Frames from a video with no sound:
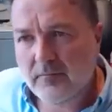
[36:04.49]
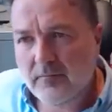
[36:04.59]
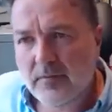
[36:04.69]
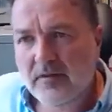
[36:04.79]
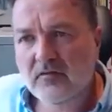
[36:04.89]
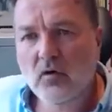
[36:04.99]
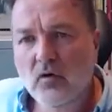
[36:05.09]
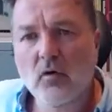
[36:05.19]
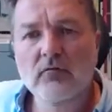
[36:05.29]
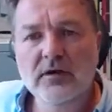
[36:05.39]
this
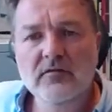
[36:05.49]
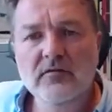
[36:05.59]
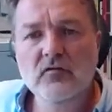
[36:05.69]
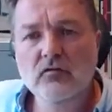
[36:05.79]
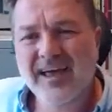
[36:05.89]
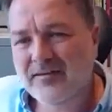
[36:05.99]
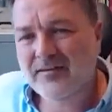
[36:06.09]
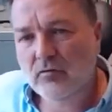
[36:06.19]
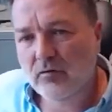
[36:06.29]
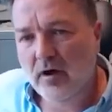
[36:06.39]
conflict is not
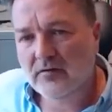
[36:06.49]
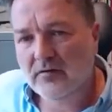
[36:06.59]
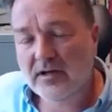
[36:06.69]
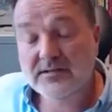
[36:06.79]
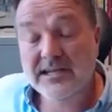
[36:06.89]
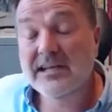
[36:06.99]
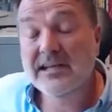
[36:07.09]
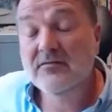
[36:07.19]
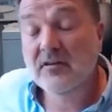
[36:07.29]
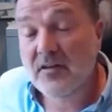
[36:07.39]
categorized as an
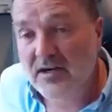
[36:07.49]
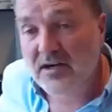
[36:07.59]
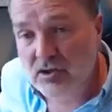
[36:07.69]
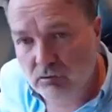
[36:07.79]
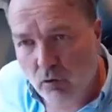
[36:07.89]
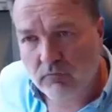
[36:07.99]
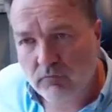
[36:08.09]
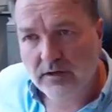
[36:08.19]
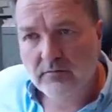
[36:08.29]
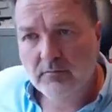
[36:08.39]
international
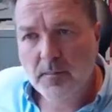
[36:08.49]
conflict,